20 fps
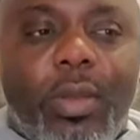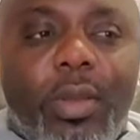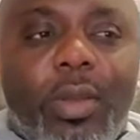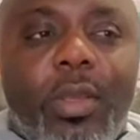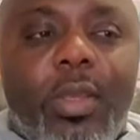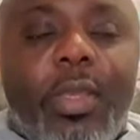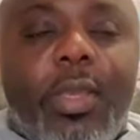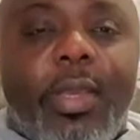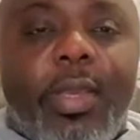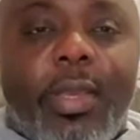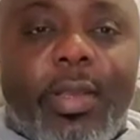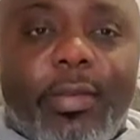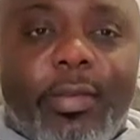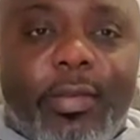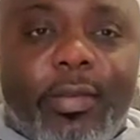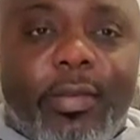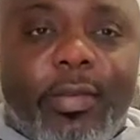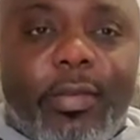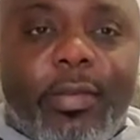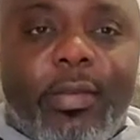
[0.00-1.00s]

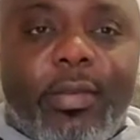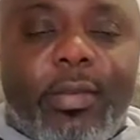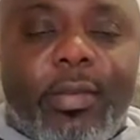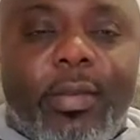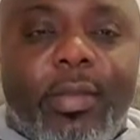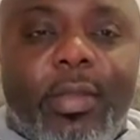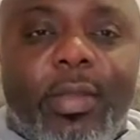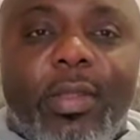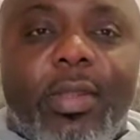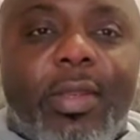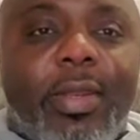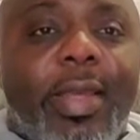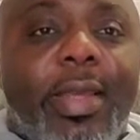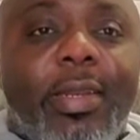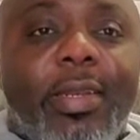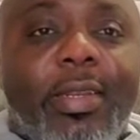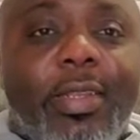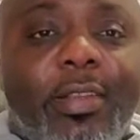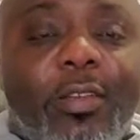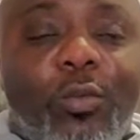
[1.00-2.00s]
Yes,
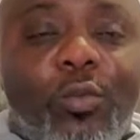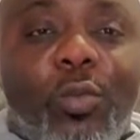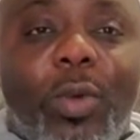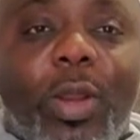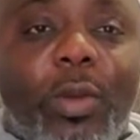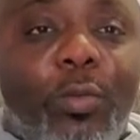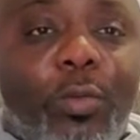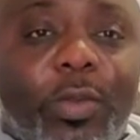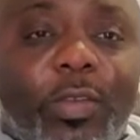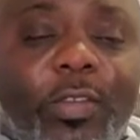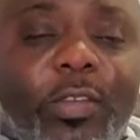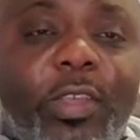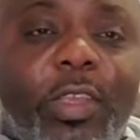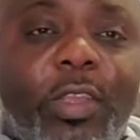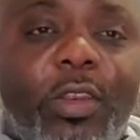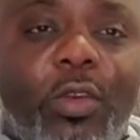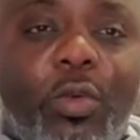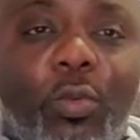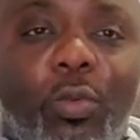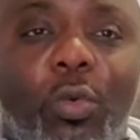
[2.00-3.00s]
that is what we see
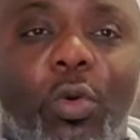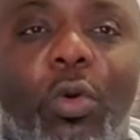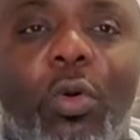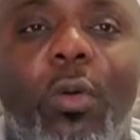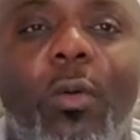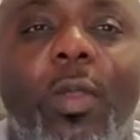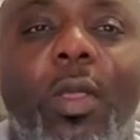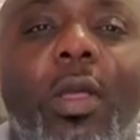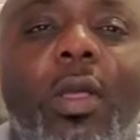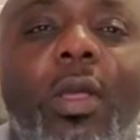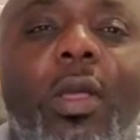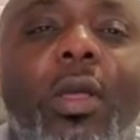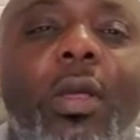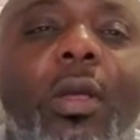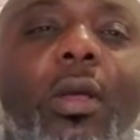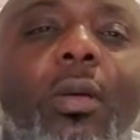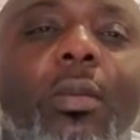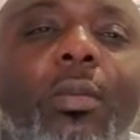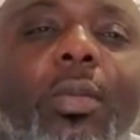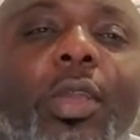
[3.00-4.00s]
in the world
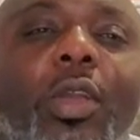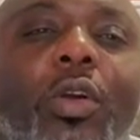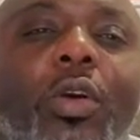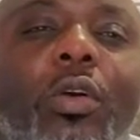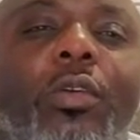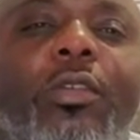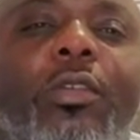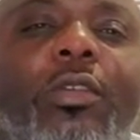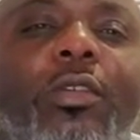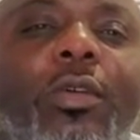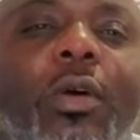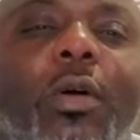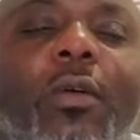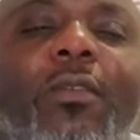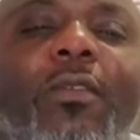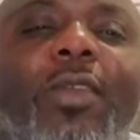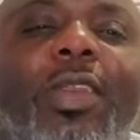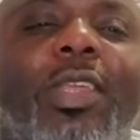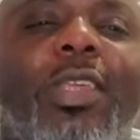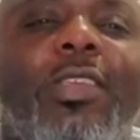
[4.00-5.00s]
because of
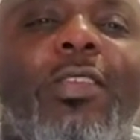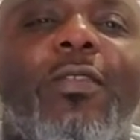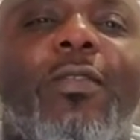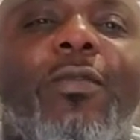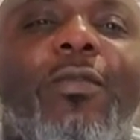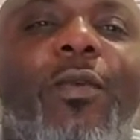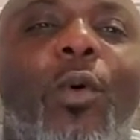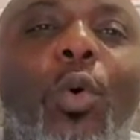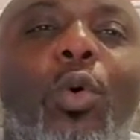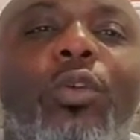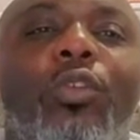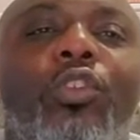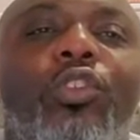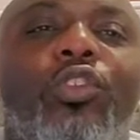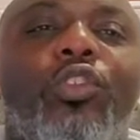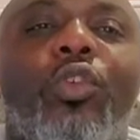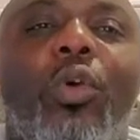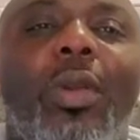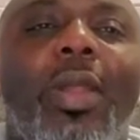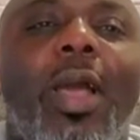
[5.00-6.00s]

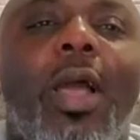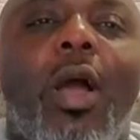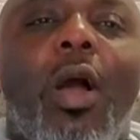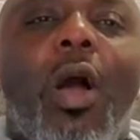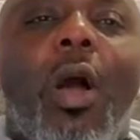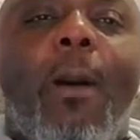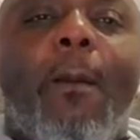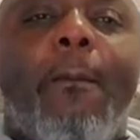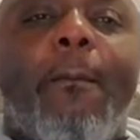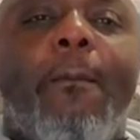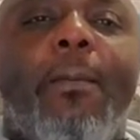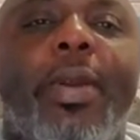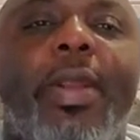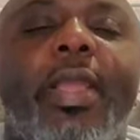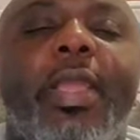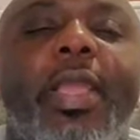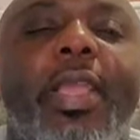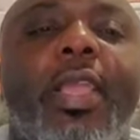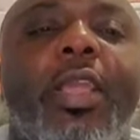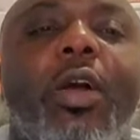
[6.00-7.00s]
dysfunctional
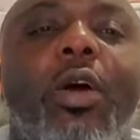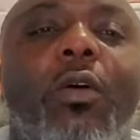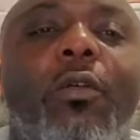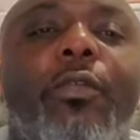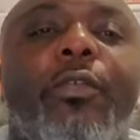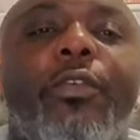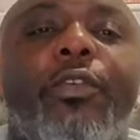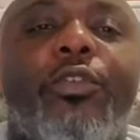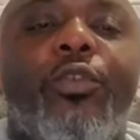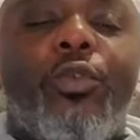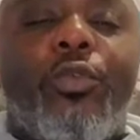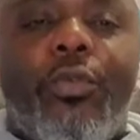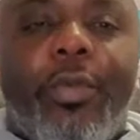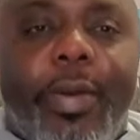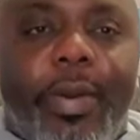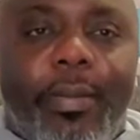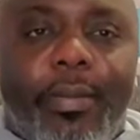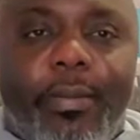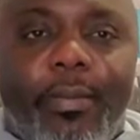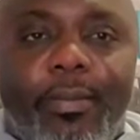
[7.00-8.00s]
upbringing of children.
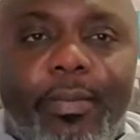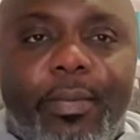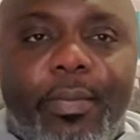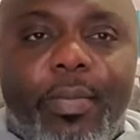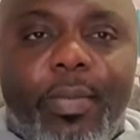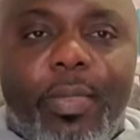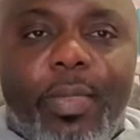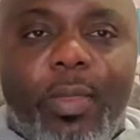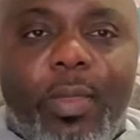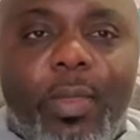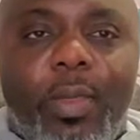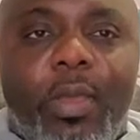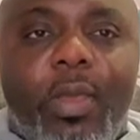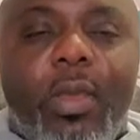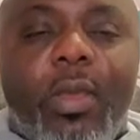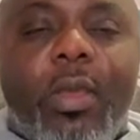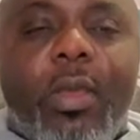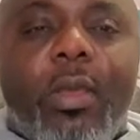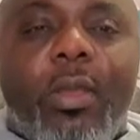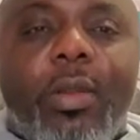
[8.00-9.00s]

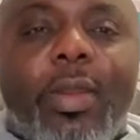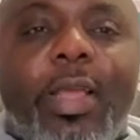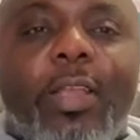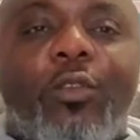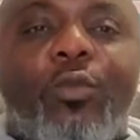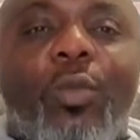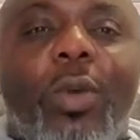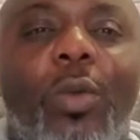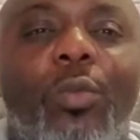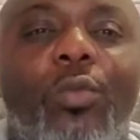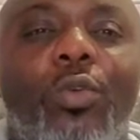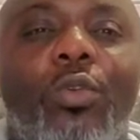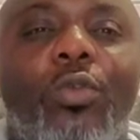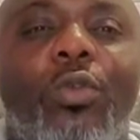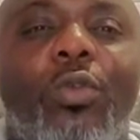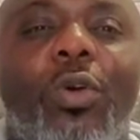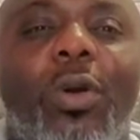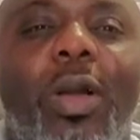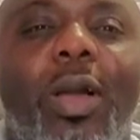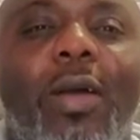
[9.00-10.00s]
That's why we do
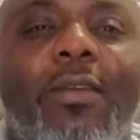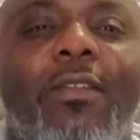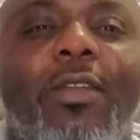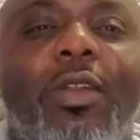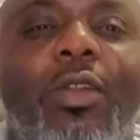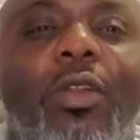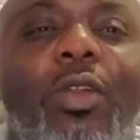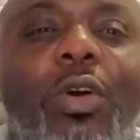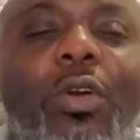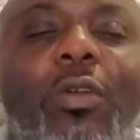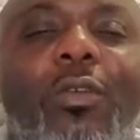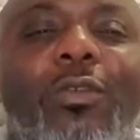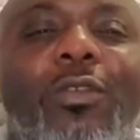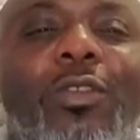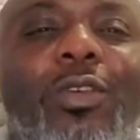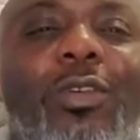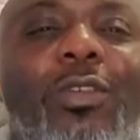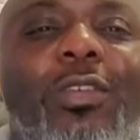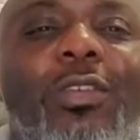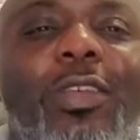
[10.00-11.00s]
not have a lot of
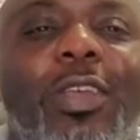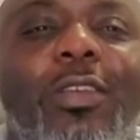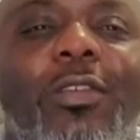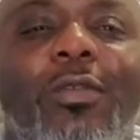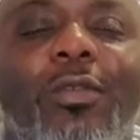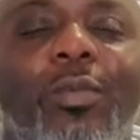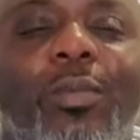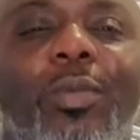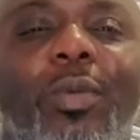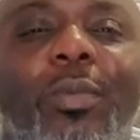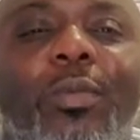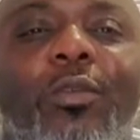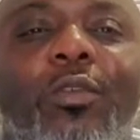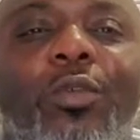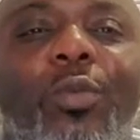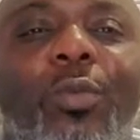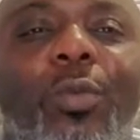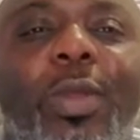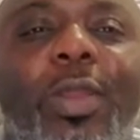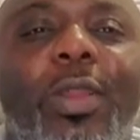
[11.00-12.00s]
successful people.
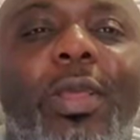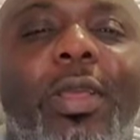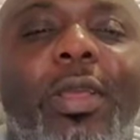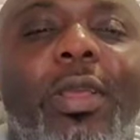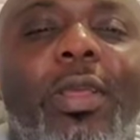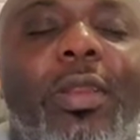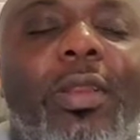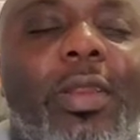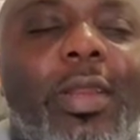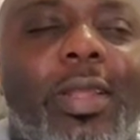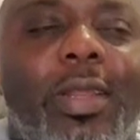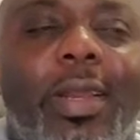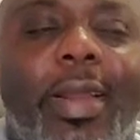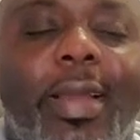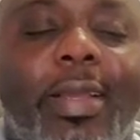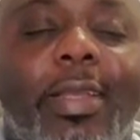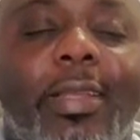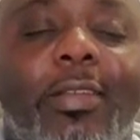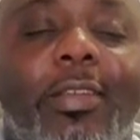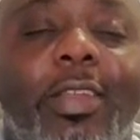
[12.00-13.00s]
So when,
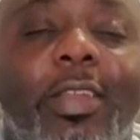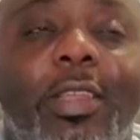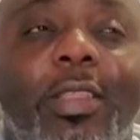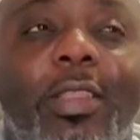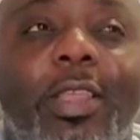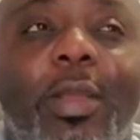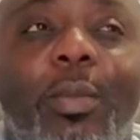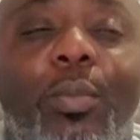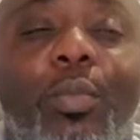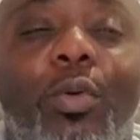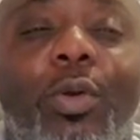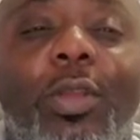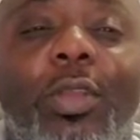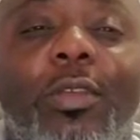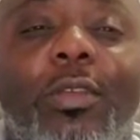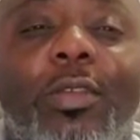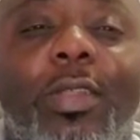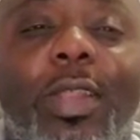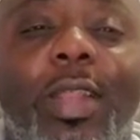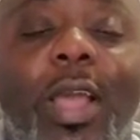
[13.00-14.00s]
like I said, the third point
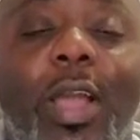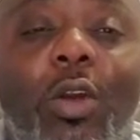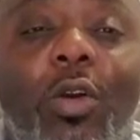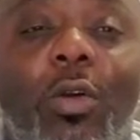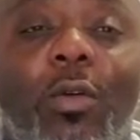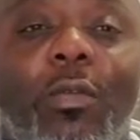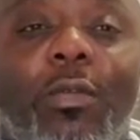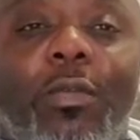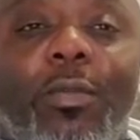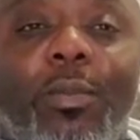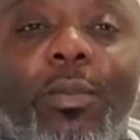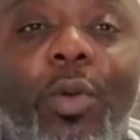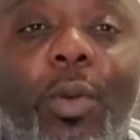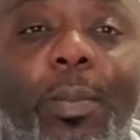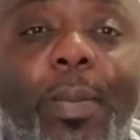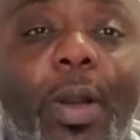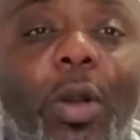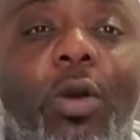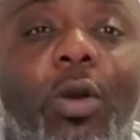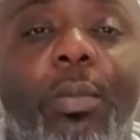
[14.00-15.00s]
is lack of
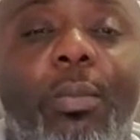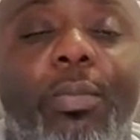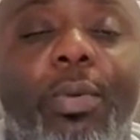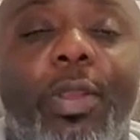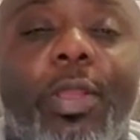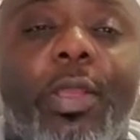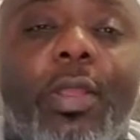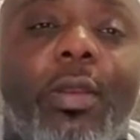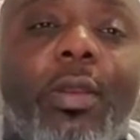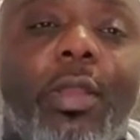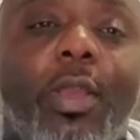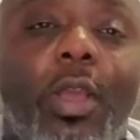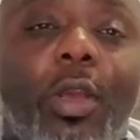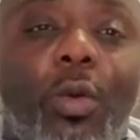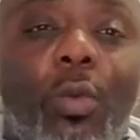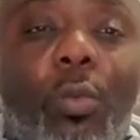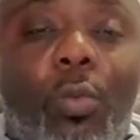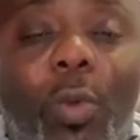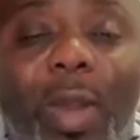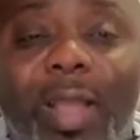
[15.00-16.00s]
proper upbringing.
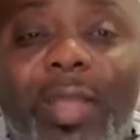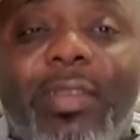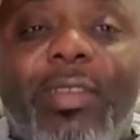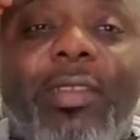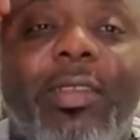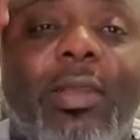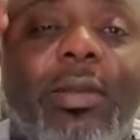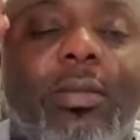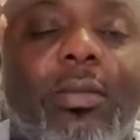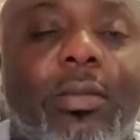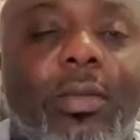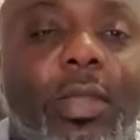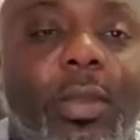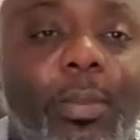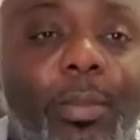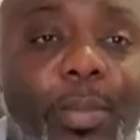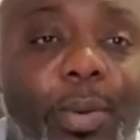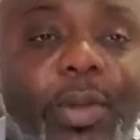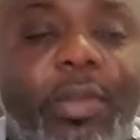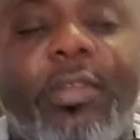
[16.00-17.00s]
Once a
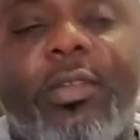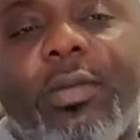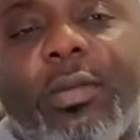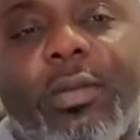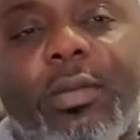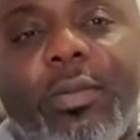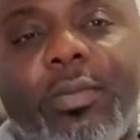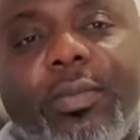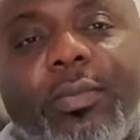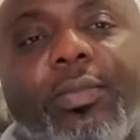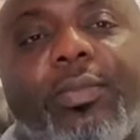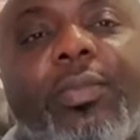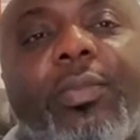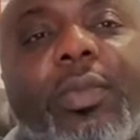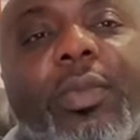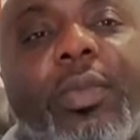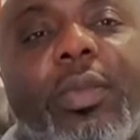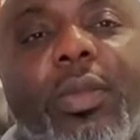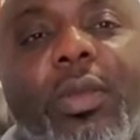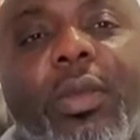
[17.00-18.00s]
person
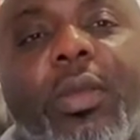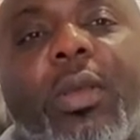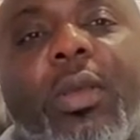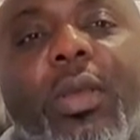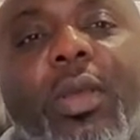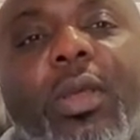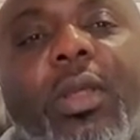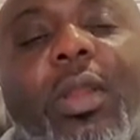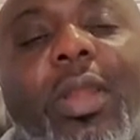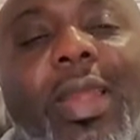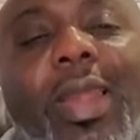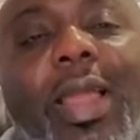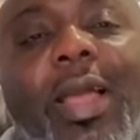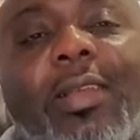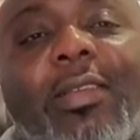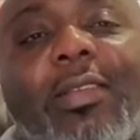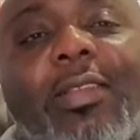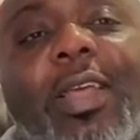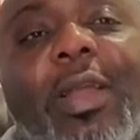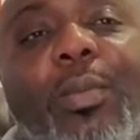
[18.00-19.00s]

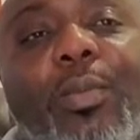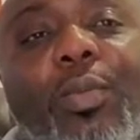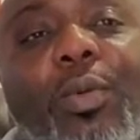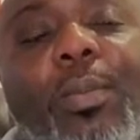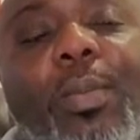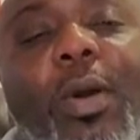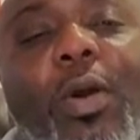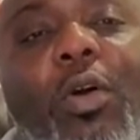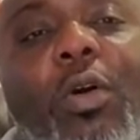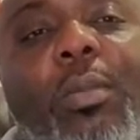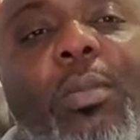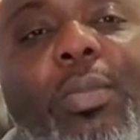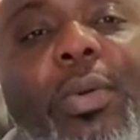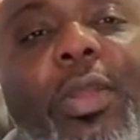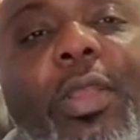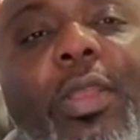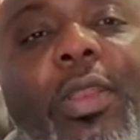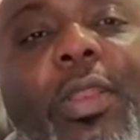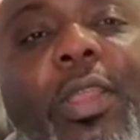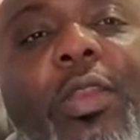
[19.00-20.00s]
lacks that proper
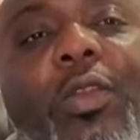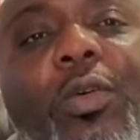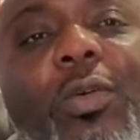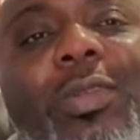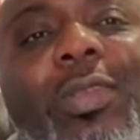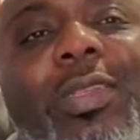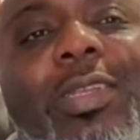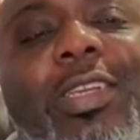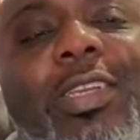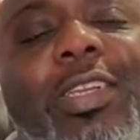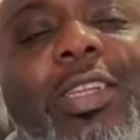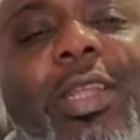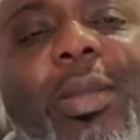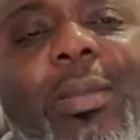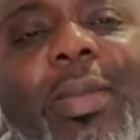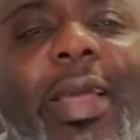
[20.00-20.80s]
upbringing, they don't teach them.